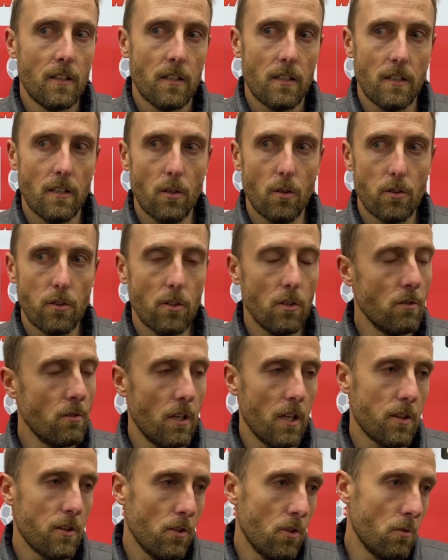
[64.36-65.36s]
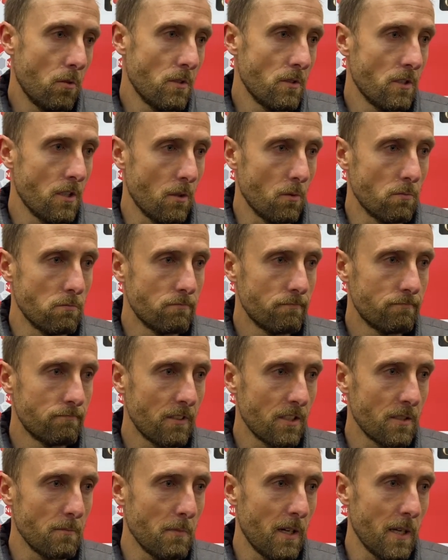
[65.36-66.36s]
you know, I thought we, you know,
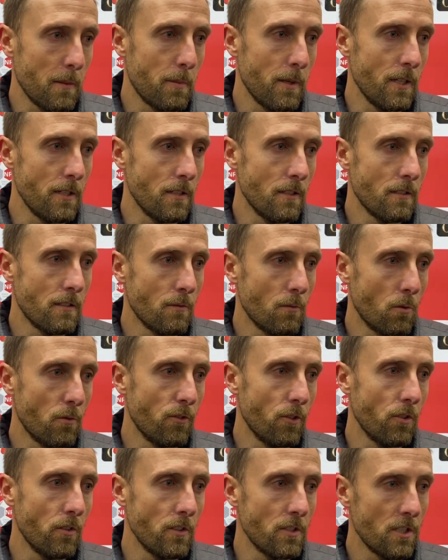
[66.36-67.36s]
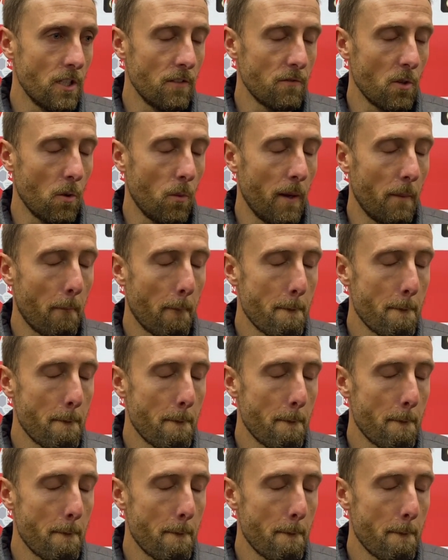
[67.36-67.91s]
in my opinion, we're fully deserved the win.